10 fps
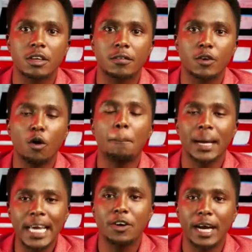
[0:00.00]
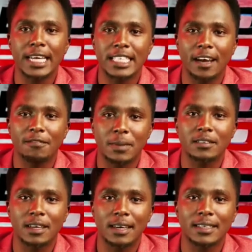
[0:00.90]
If you don't pay your NHIF,
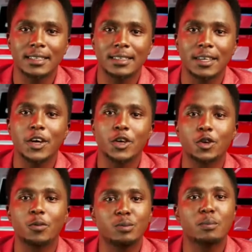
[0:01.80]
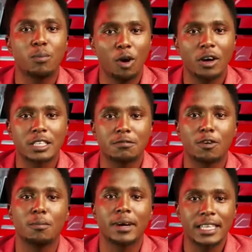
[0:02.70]
basically, you will be blocked
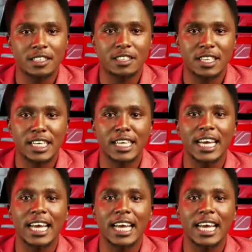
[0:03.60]
from registering